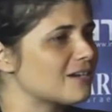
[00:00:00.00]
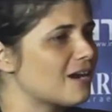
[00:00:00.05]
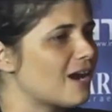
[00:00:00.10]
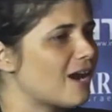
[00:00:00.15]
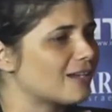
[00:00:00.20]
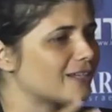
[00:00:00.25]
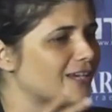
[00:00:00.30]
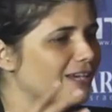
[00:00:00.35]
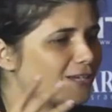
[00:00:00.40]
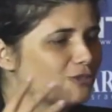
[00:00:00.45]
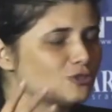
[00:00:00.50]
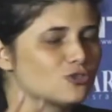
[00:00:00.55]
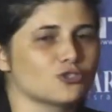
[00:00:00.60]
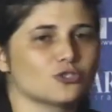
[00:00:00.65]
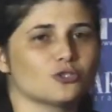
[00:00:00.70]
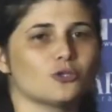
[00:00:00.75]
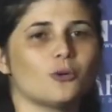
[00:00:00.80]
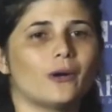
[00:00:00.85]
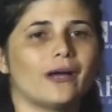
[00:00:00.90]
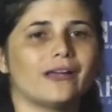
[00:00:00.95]
got a
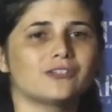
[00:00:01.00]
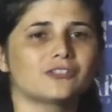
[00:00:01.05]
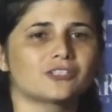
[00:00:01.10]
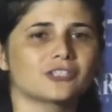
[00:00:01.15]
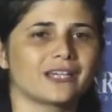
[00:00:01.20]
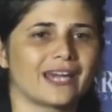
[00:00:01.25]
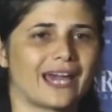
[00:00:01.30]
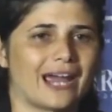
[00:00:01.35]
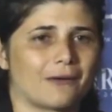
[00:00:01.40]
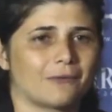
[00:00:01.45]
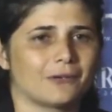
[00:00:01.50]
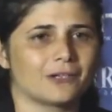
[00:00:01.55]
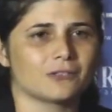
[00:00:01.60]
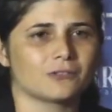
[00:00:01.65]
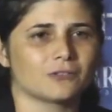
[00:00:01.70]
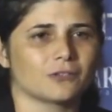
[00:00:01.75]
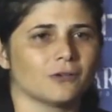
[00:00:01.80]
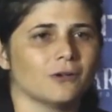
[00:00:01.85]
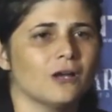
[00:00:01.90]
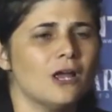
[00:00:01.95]
Jewish
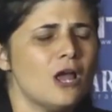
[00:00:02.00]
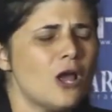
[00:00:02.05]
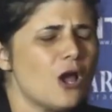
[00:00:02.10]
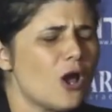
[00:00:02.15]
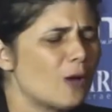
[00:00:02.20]
character,